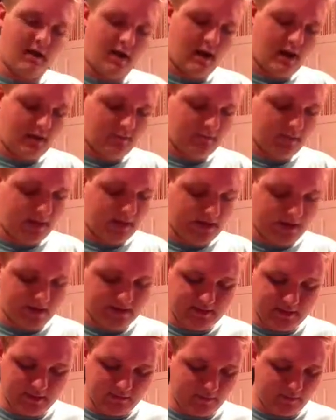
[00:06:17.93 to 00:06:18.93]
Like I
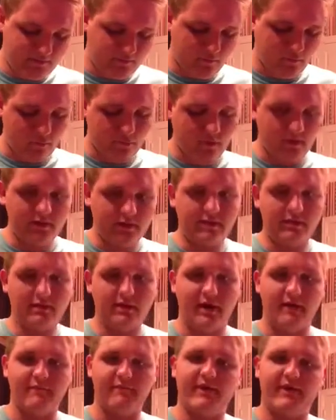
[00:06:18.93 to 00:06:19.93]
said before,
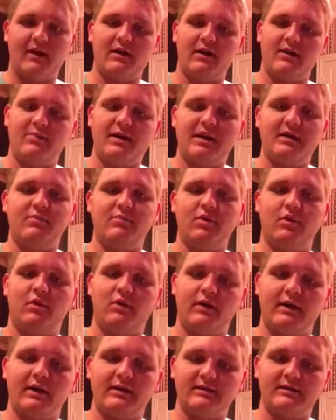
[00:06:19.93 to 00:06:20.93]
I'm very
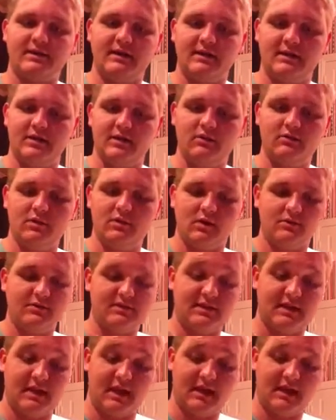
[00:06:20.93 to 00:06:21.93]
people-oriented. You don't
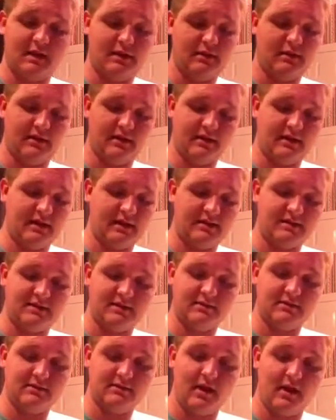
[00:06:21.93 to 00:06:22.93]
see anything that
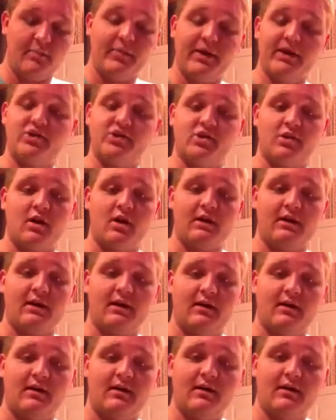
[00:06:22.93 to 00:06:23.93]
isn't a picture on
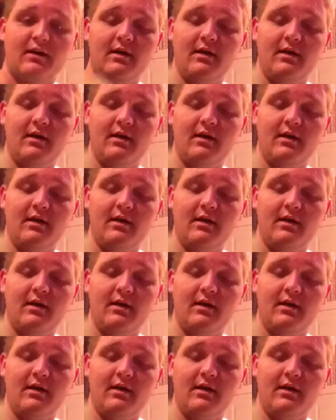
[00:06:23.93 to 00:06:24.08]
here.